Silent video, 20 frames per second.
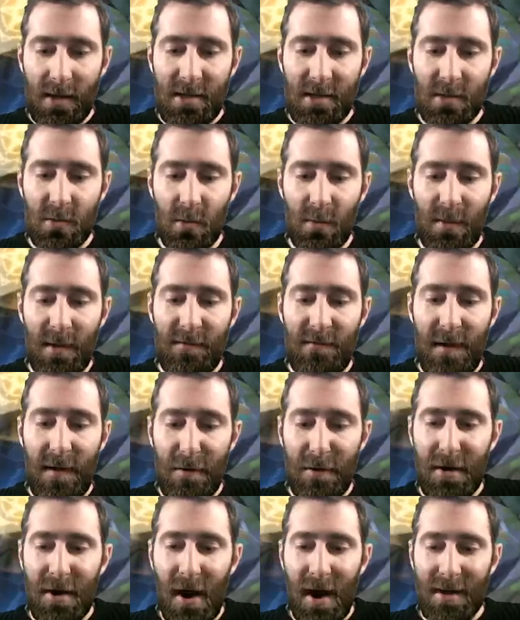It just would be
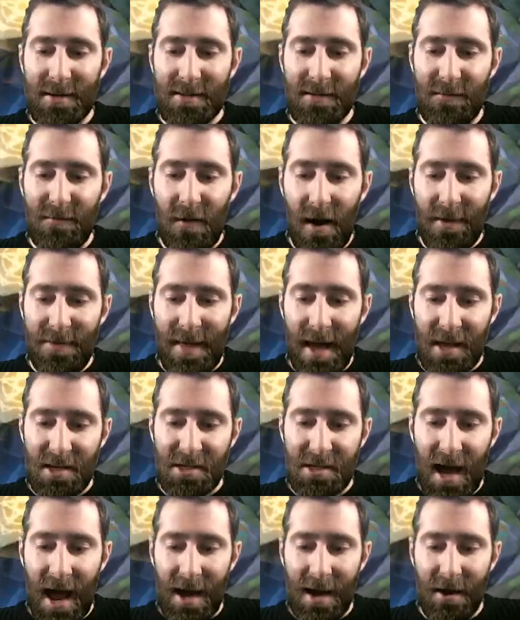very nice to find that
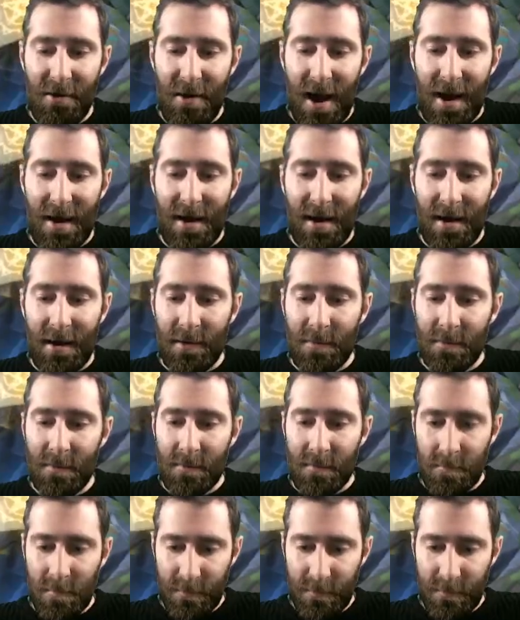Shakaraka.